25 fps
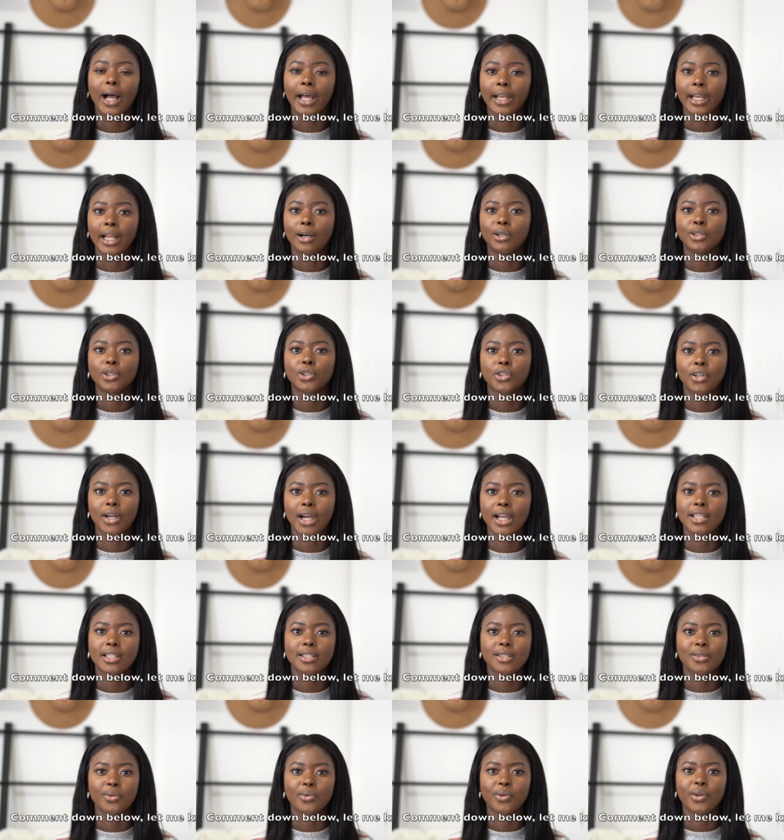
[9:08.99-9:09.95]
and I'll try
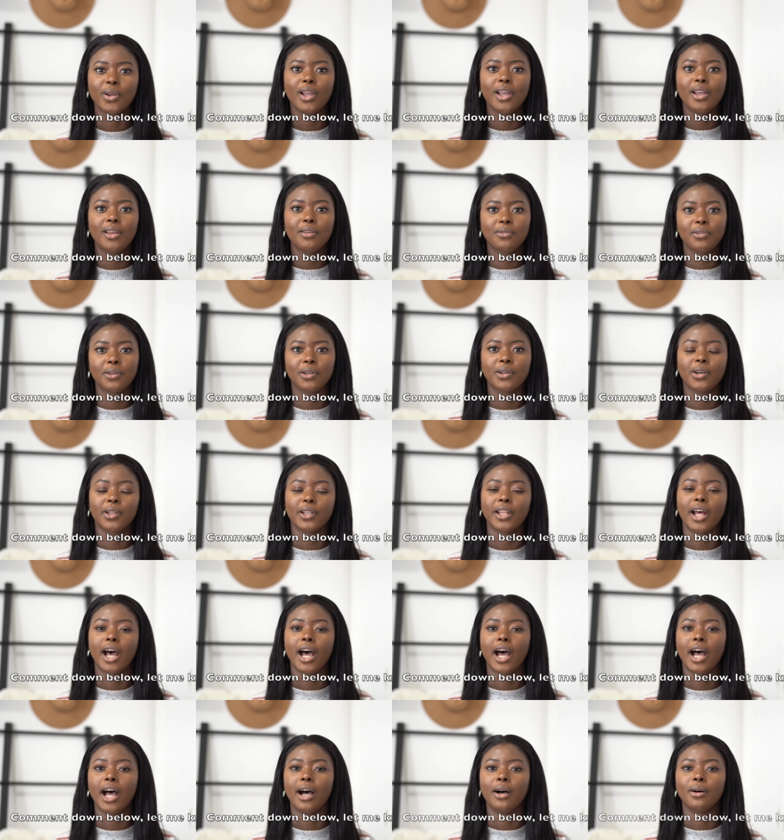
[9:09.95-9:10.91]
to figure
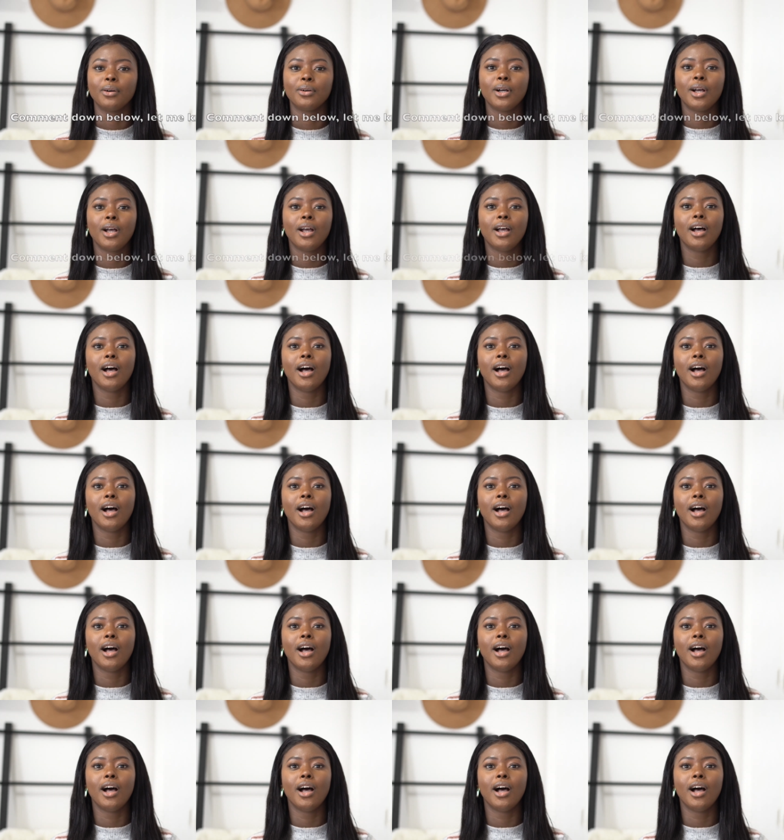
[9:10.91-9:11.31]
that out.